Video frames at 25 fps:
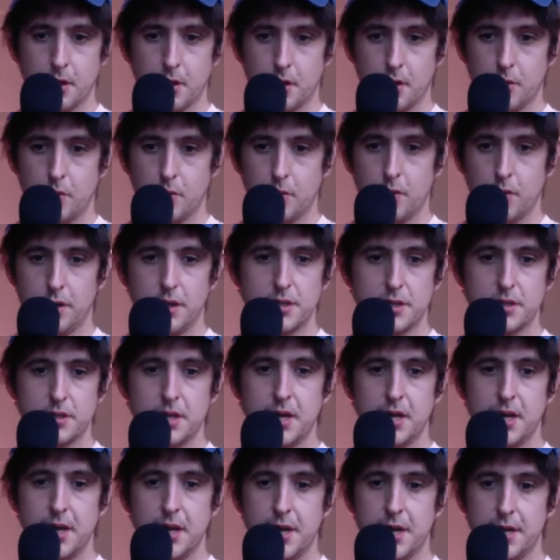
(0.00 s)
What are you
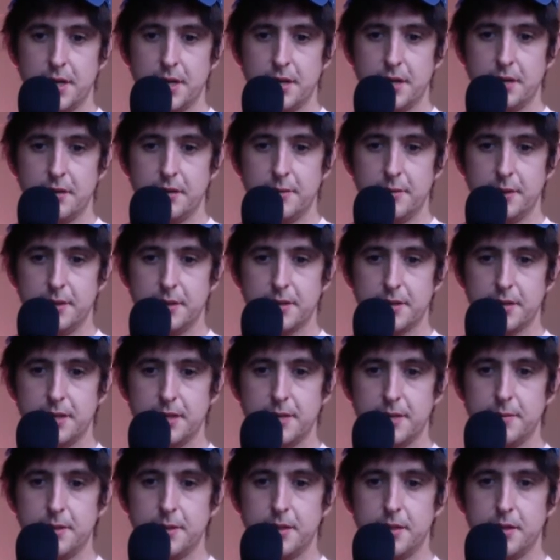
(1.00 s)
saying? You know what I mean? Just
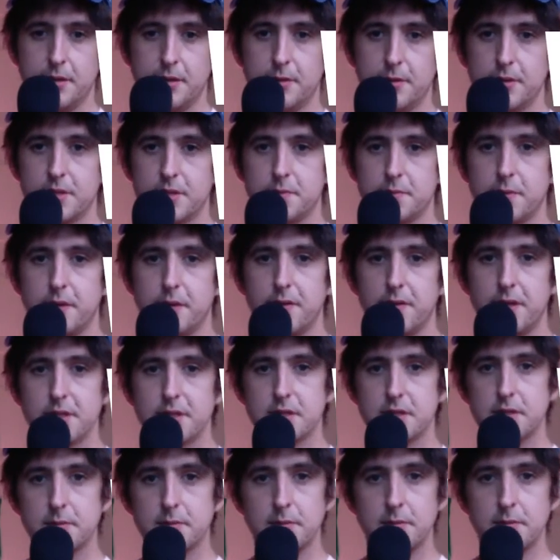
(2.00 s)
let me know. I've had
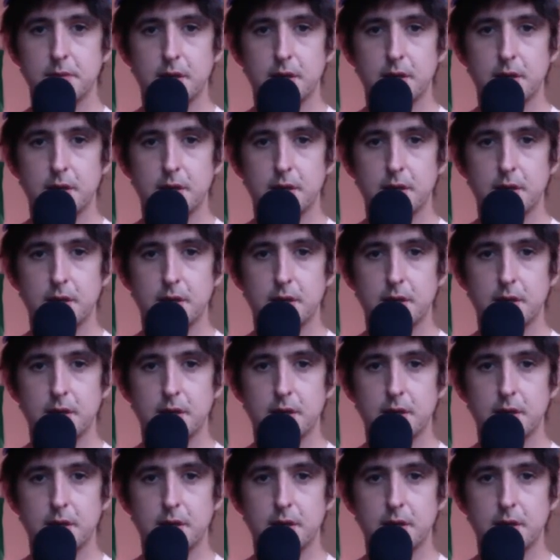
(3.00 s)
some.